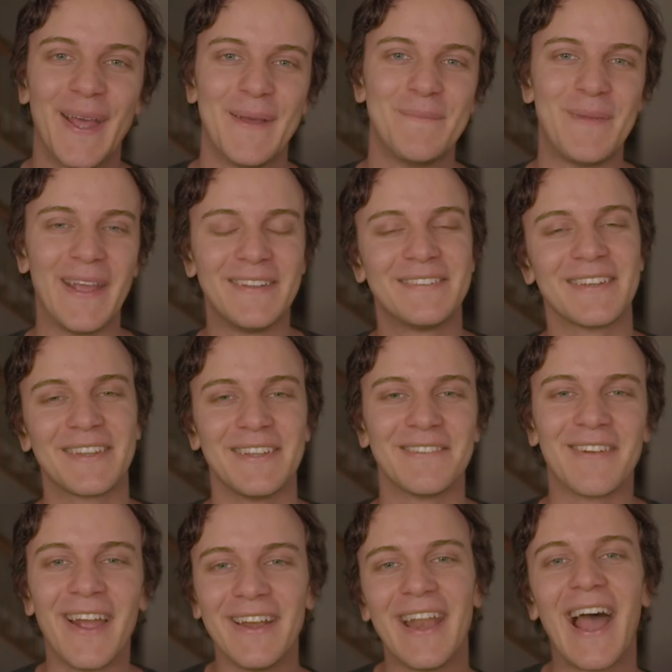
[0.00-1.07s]
basically.
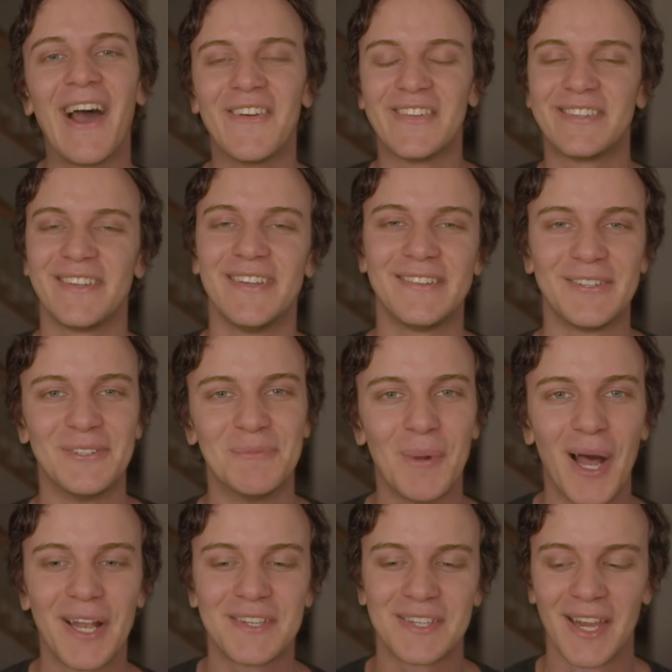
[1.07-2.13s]
Right now, we see it too
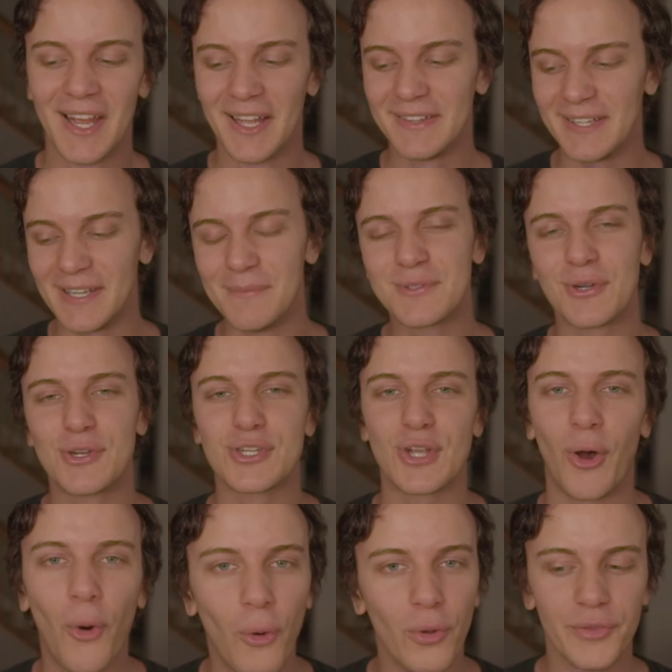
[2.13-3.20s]
much. Teams are just
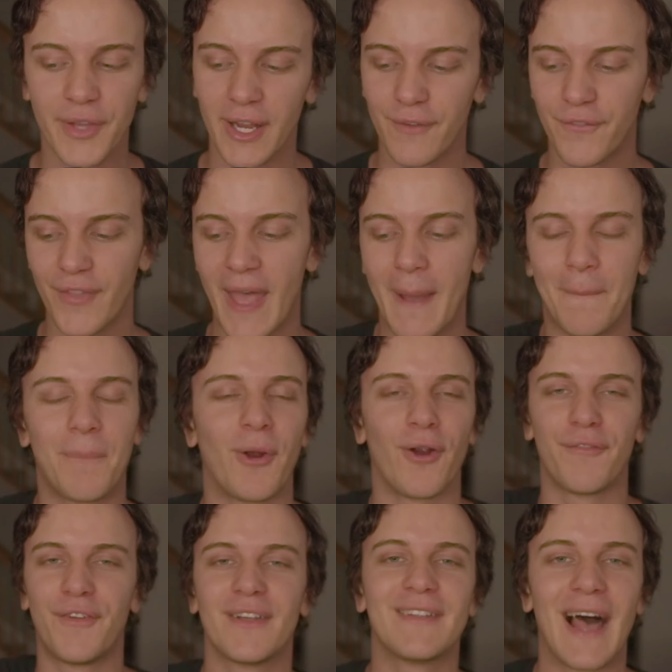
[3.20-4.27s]
holding for that
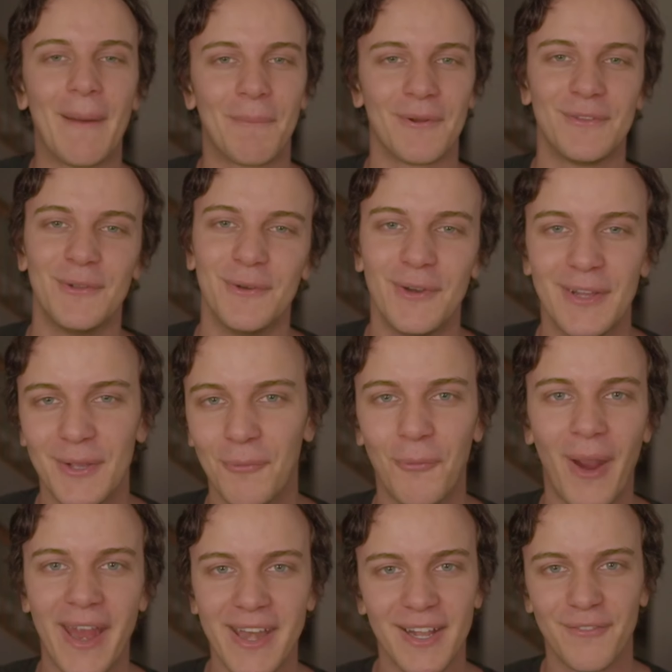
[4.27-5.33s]
perfect opportunity,
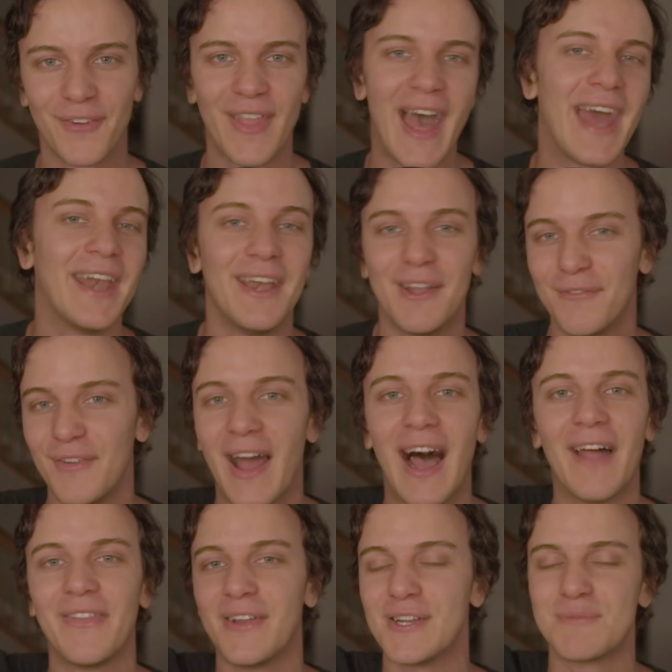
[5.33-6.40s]
waiting for that. And if
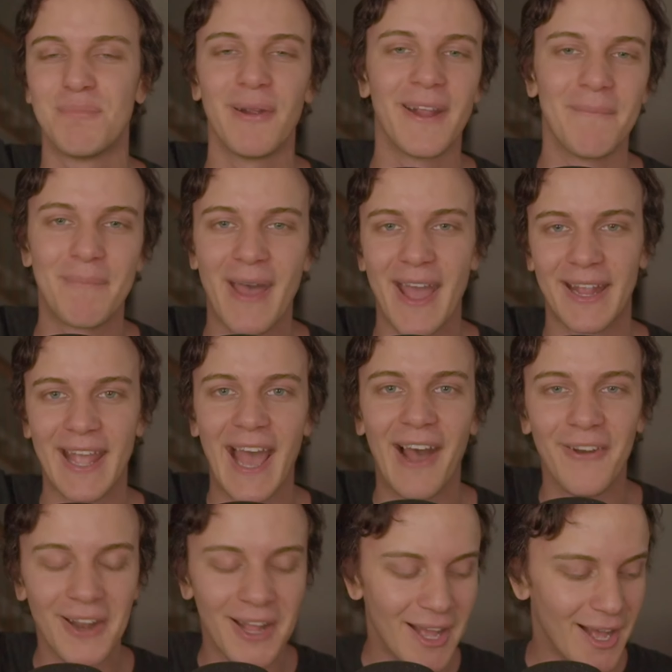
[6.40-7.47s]
not, they just bring it back
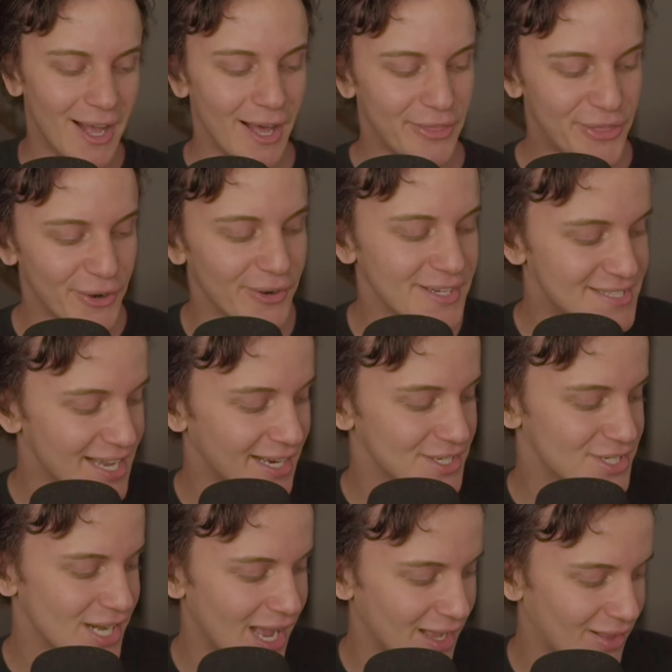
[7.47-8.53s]
out. A 30 second
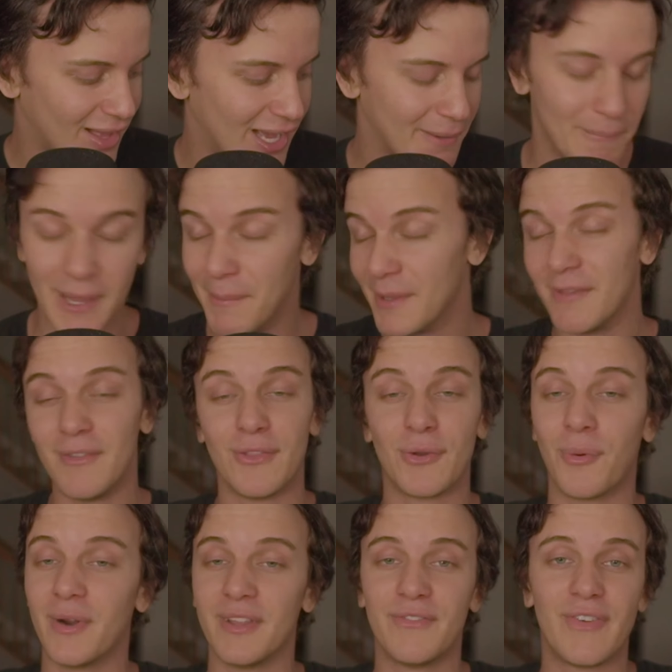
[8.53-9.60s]
shot clock, maybe even
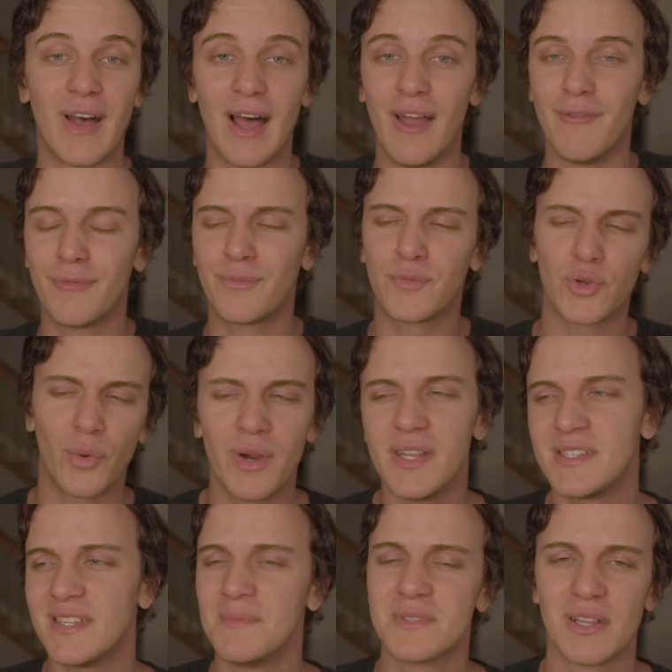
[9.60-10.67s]
25. 20
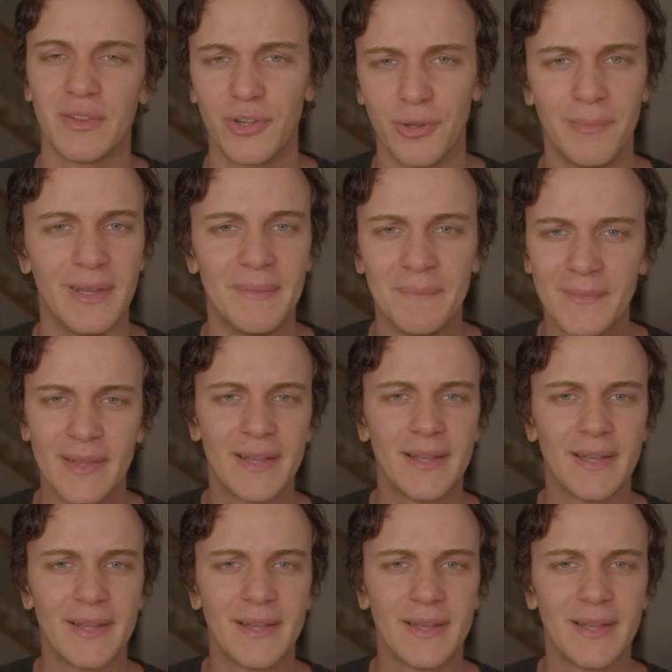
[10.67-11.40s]
seems a little bit